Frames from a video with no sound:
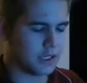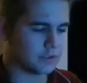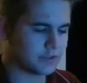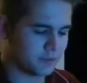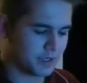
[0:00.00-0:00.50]

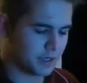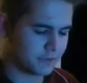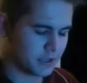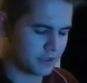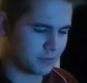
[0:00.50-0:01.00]
Now something I
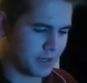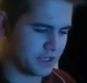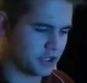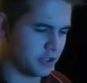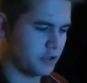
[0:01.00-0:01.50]
forgot to
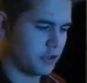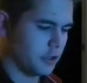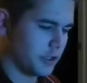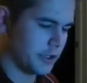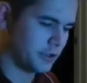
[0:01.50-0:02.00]
mention
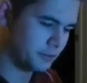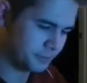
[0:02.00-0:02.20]
earlier